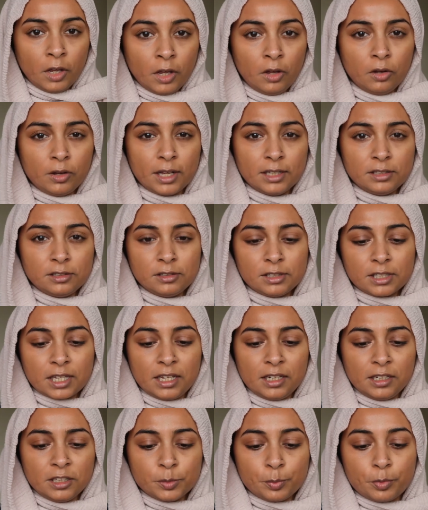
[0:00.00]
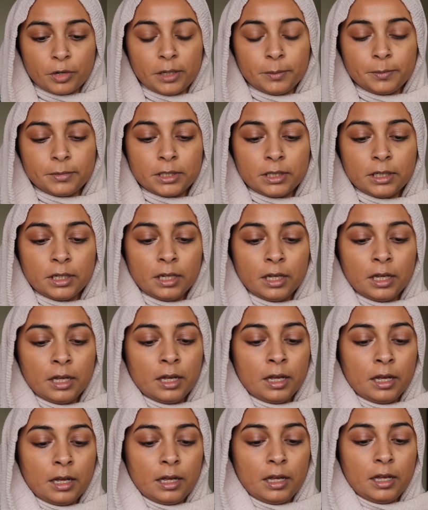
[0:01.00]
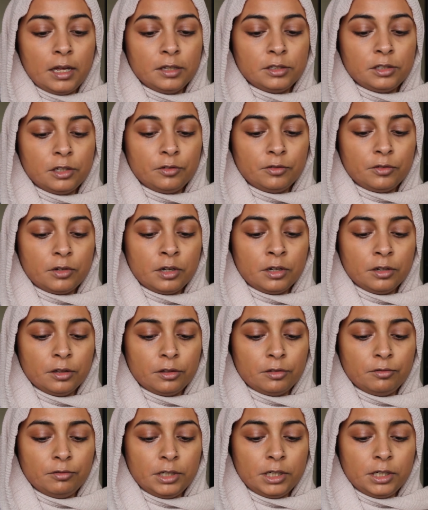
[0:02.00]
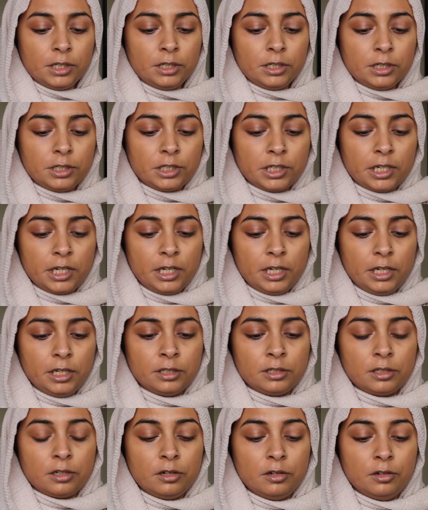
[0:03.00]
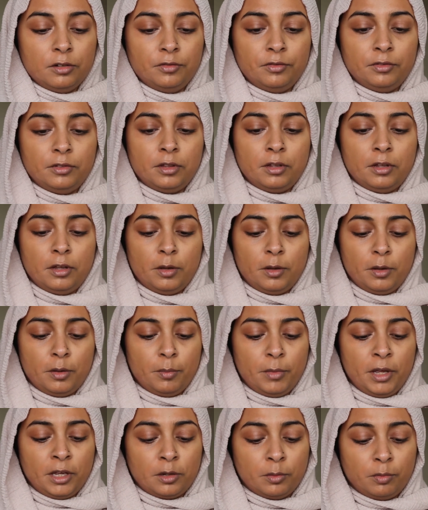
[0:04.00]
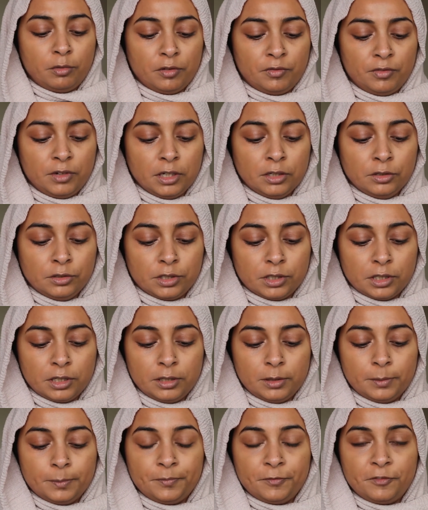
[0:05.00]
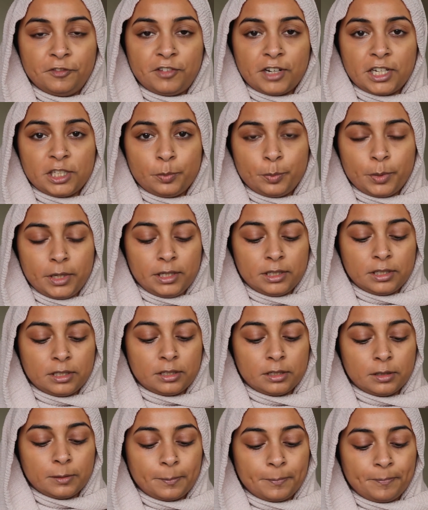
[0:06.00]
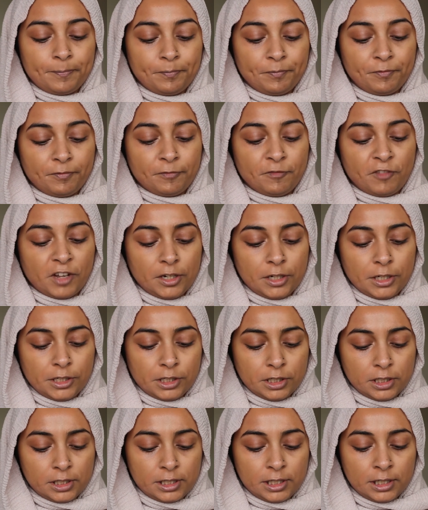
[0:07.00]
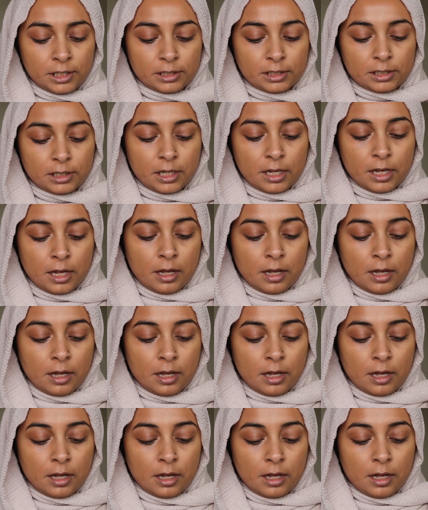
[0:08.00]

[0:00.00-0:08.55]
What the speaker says: Okay, so skin is prepped. So I've got 3 shades of the Makeup Revolution Fast Base foundation sticks.